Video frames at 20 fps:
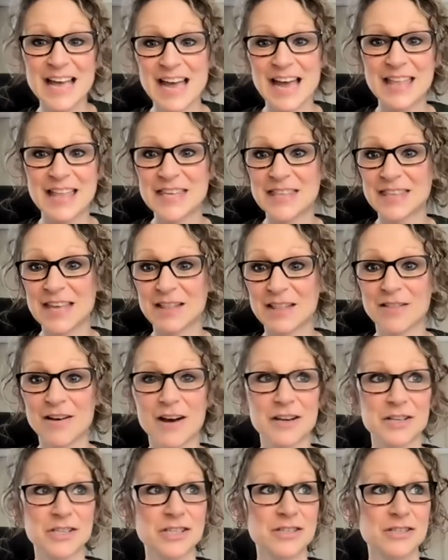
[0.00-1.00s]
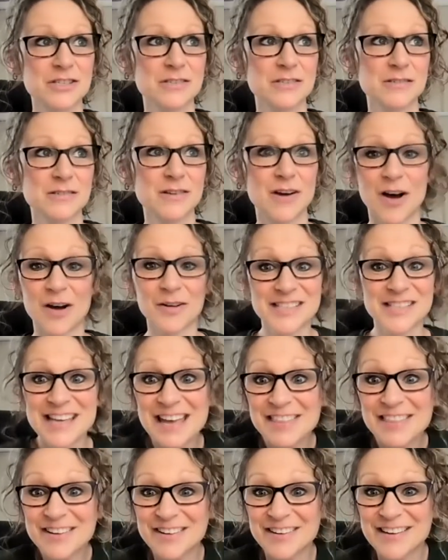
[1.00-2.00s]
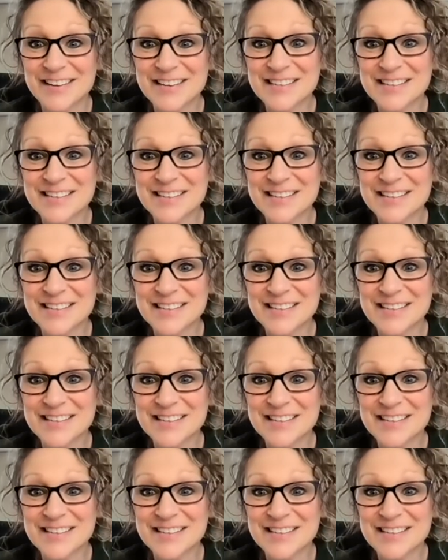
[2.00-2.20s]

and then they launch all together.